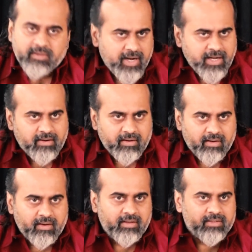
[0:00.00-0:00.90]
Right?
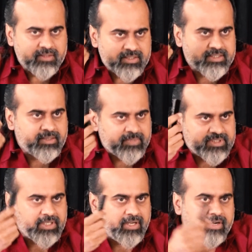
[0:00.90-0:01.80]
This is a
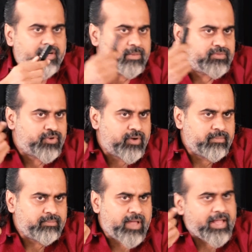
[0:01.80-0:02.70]
machine. It comes
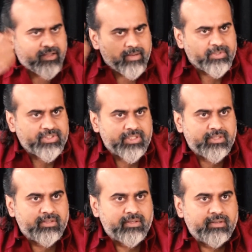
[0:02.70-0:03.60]
from another
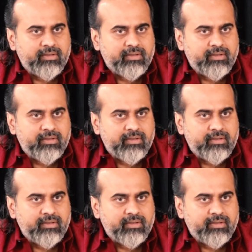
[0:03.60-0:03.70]
machine.